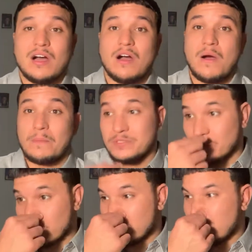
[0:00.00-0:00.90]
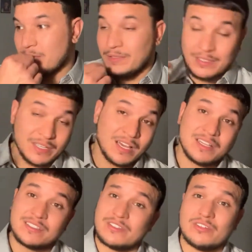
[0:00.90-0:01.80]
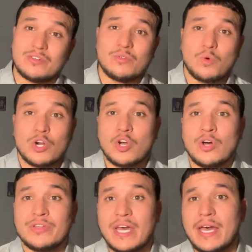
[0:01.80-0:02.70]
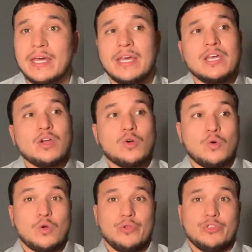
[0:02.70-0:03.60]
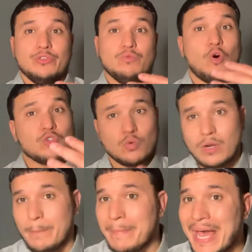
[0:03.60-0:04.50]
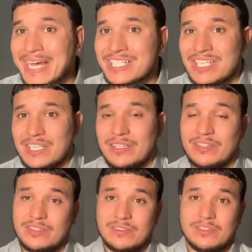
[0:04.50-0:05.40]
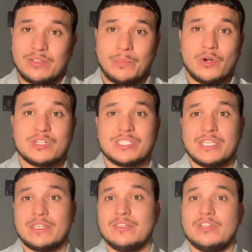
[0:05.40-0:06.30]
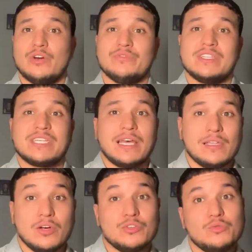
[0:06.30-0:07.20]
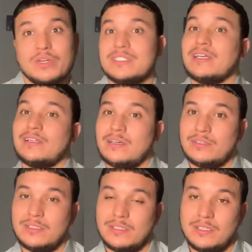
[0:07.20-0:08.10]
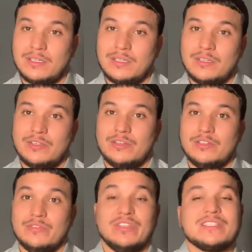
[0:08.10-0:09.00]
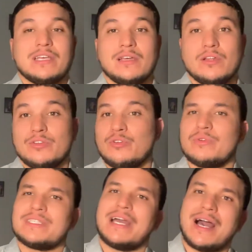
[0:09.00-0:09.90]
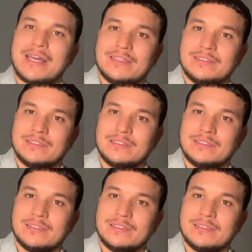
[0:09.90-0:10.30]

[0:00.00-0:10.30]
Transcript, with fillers: Um, so yeah, guys, you know, work on that. You also want to match the person. You know, if they say hello, you want to say hello. If they say hello, you don't want to say hi.